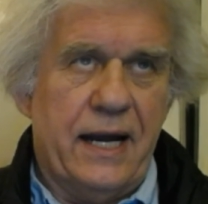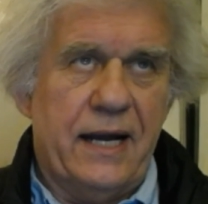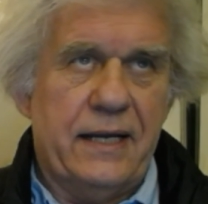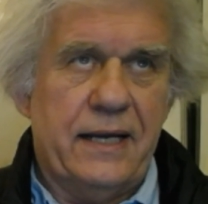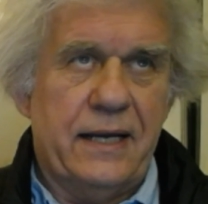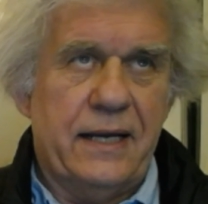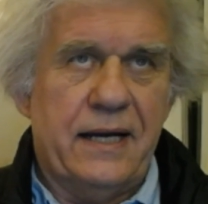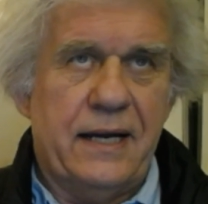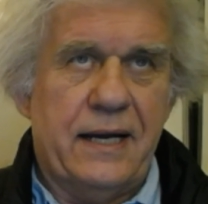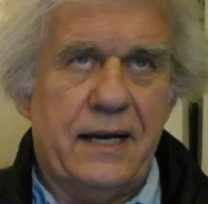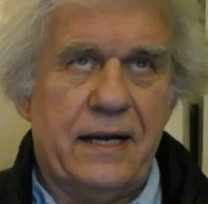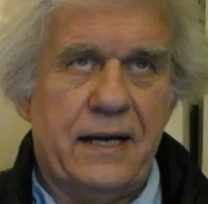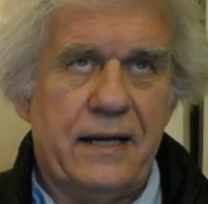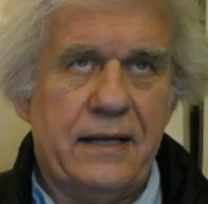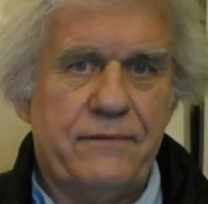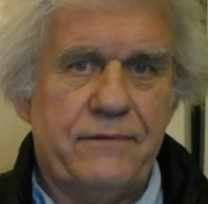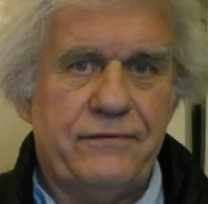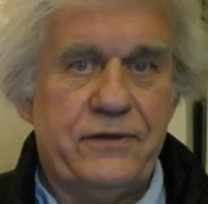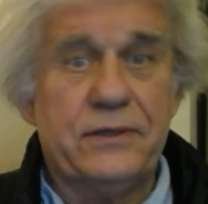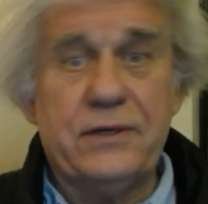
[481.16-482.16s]
uh,
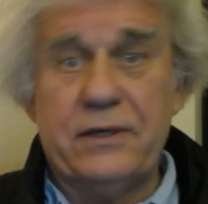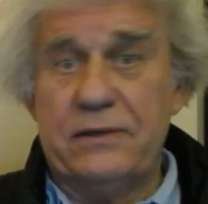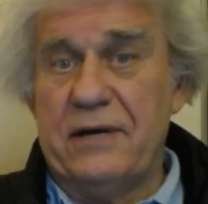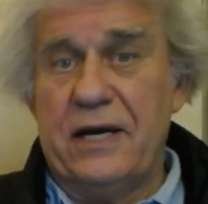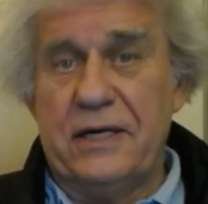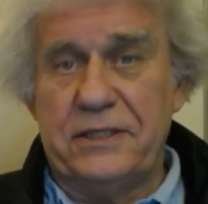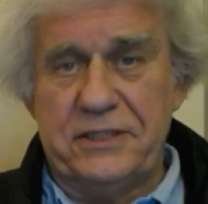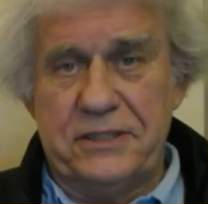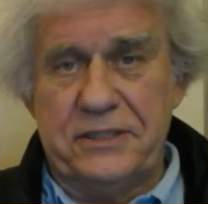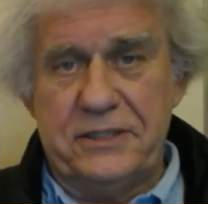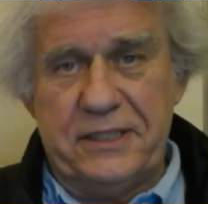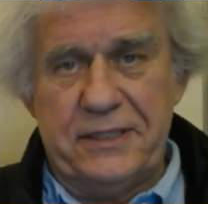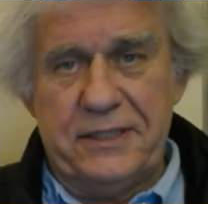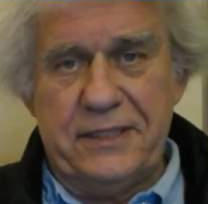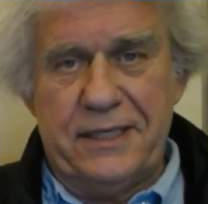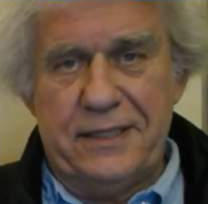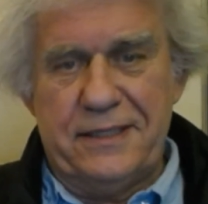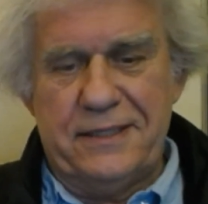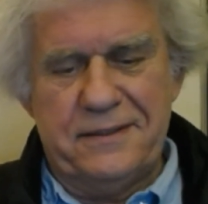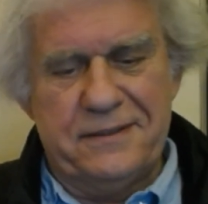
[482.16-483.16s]
if you go to
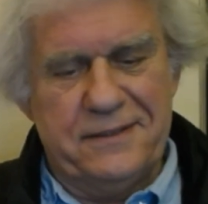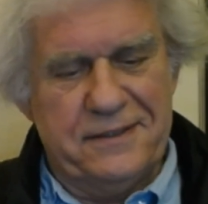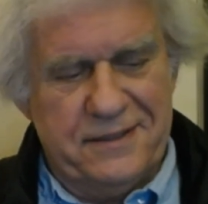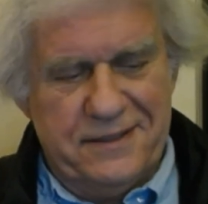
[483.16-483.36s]
Argentina,